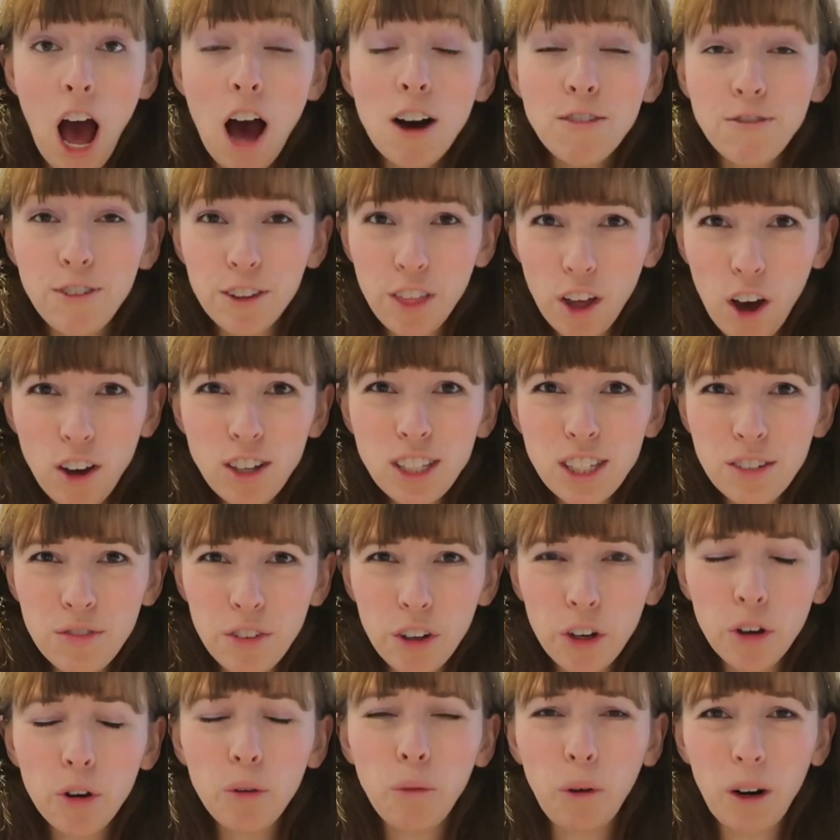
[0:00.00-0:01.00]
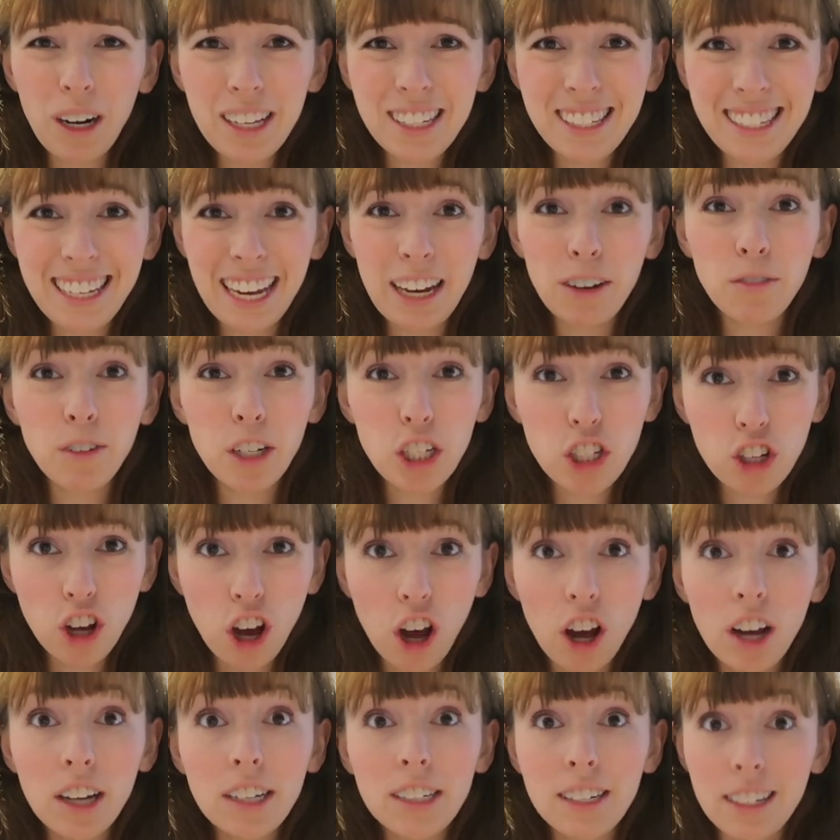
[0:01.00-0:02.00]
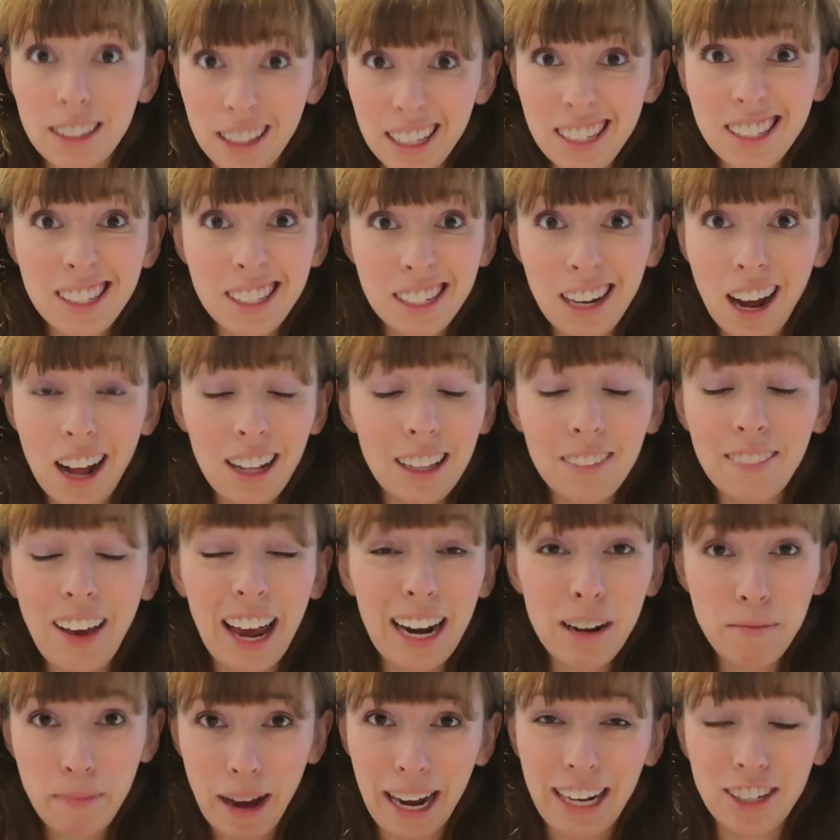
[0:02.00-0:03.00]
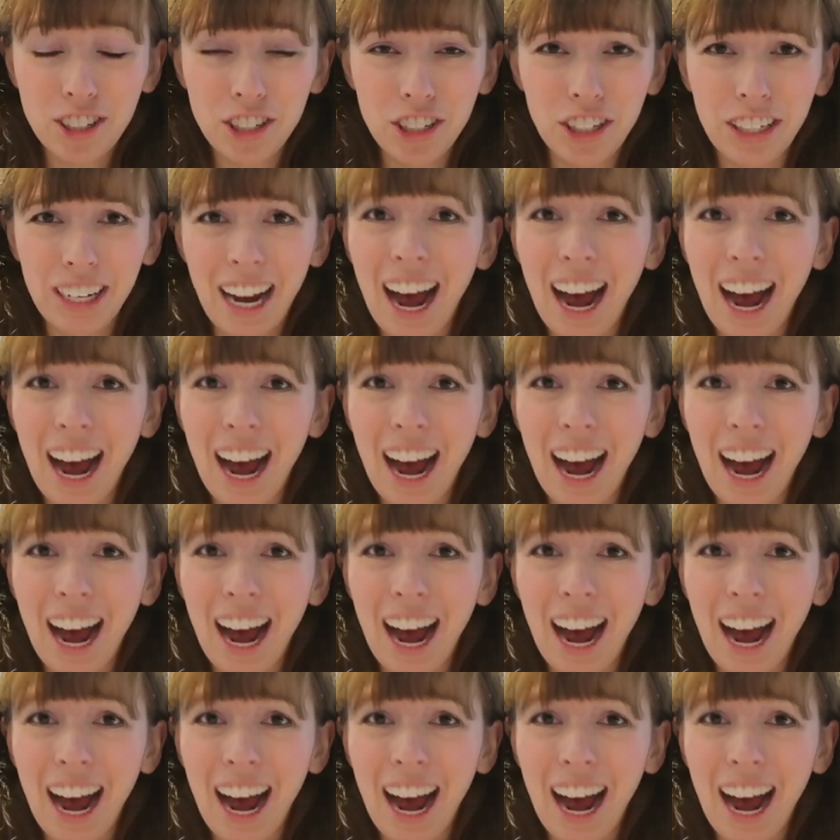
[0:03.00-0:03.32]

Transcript: For those of you who want to see a return to this style of animation,